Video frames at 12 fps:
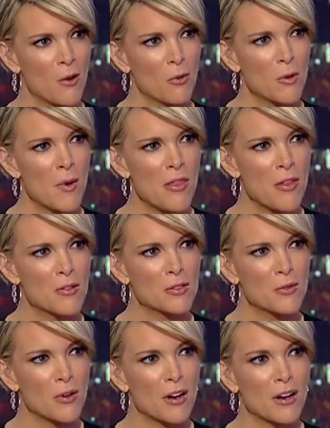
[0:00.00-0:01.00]
What about those
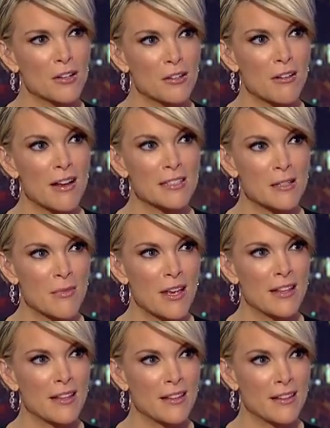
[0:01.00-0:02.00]
who
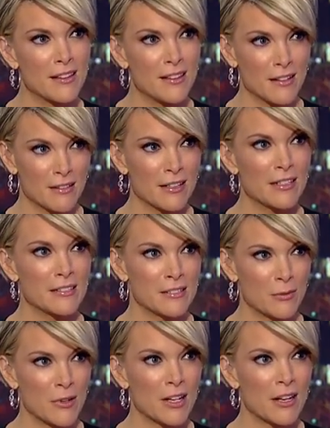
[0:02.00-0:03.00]
underestimate the Clintons
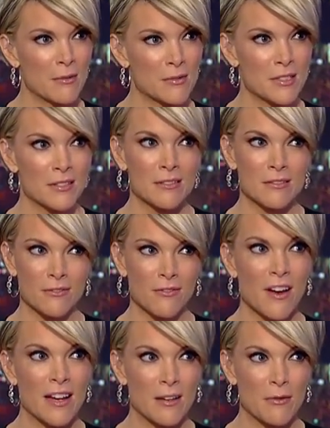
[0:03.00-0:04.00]
when it comes to
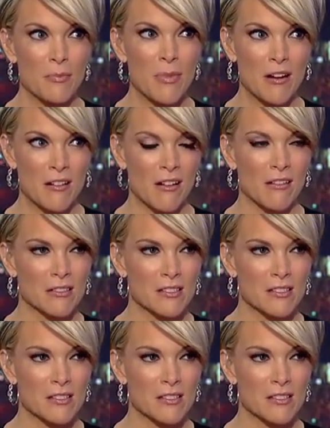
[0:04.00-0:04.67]
fighting with bare knuckles?